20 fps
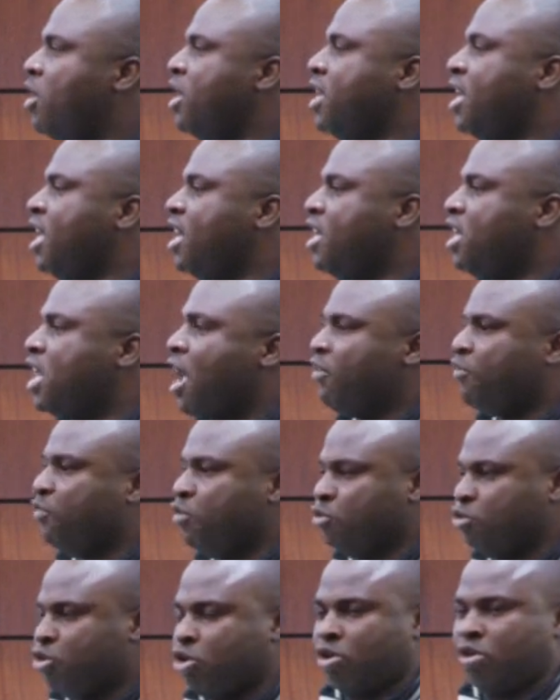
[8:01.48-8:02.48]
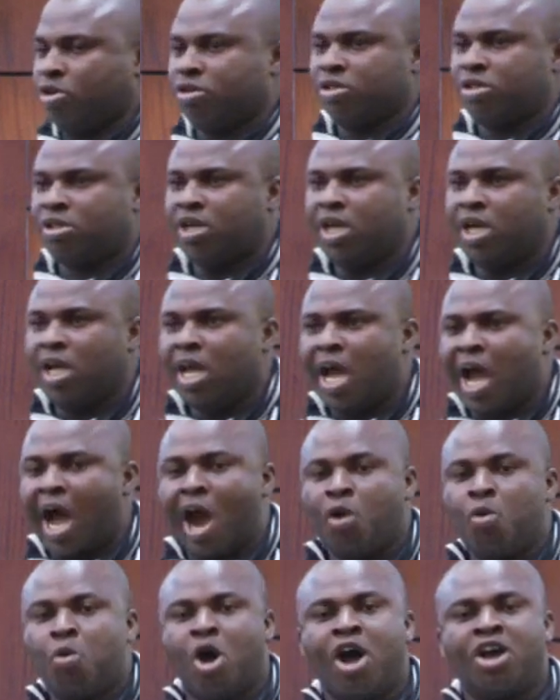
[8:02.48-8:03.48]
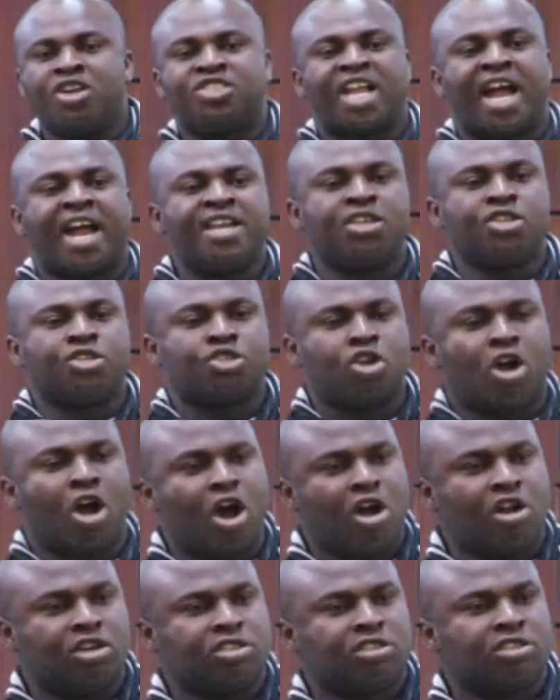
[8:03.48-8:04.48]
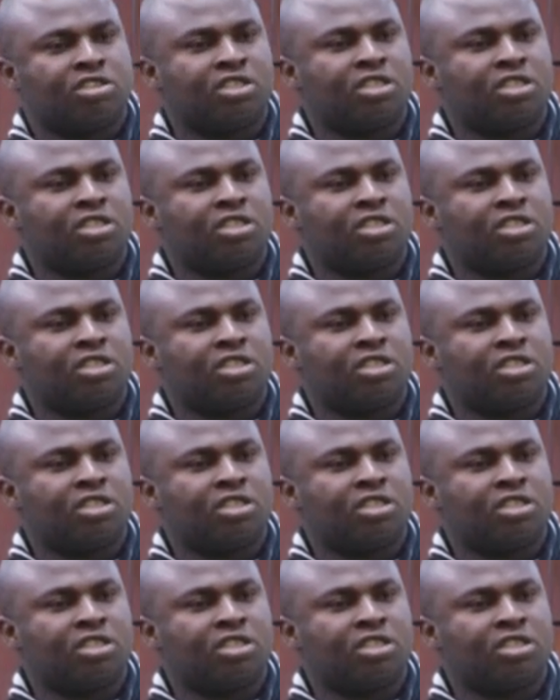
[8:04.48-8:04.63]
in the near future. And once that is done,